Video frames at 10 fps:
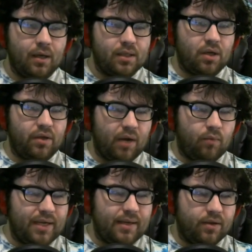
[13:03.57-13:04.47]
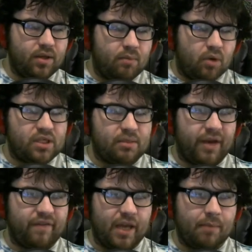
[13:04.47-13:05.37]
so that we deal the most
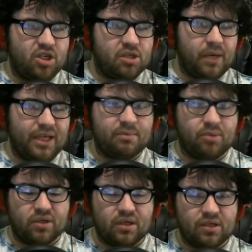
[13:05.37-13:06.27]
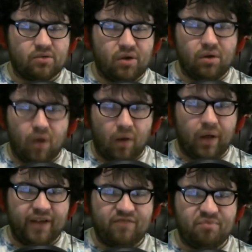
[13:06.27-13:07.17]
amount of damage as possible, because we're a low
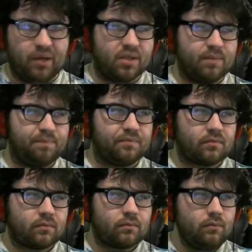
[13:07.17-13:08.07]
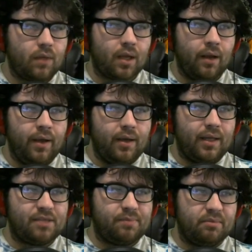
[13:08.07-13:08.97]
life build.
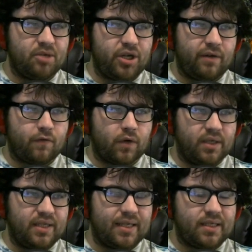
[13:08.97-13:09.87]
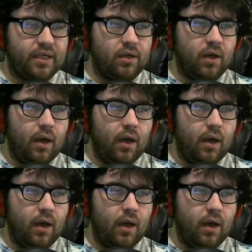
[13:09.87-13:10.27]
That's pretty much it for Death Seal.